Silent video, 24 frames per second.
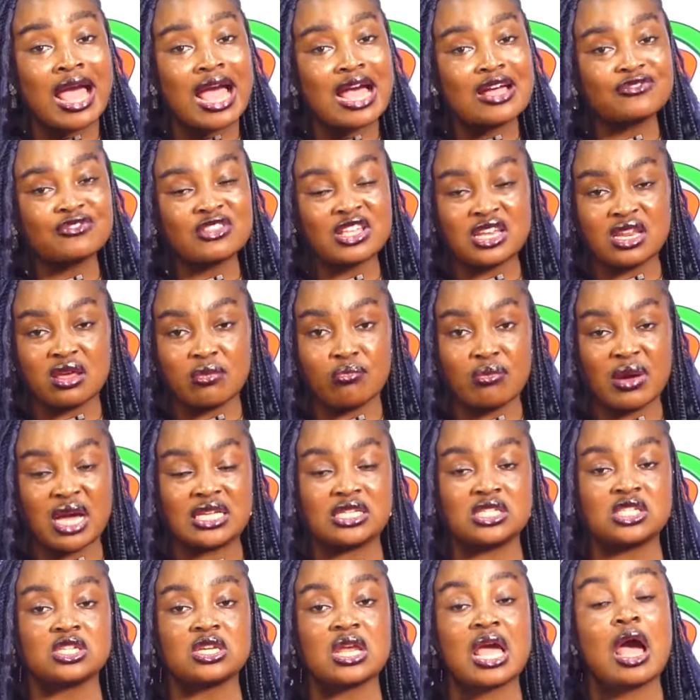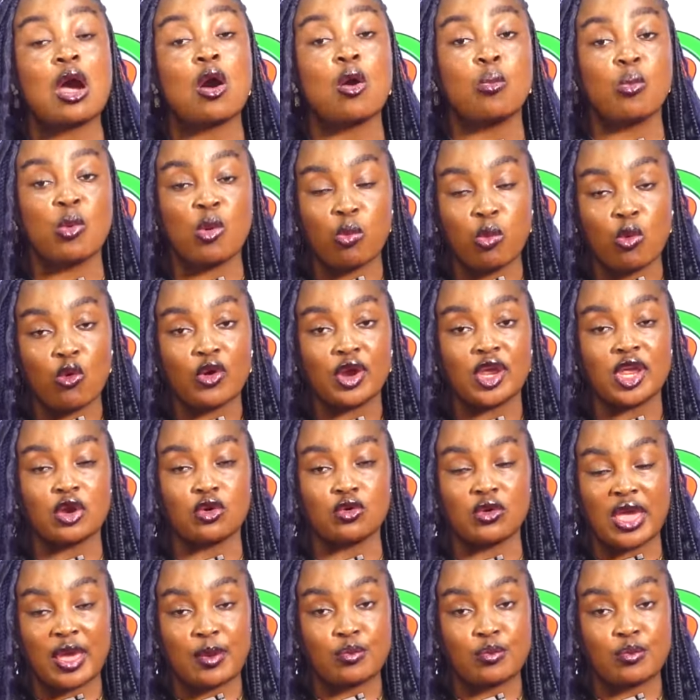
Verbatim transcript: after the match our mobile ye no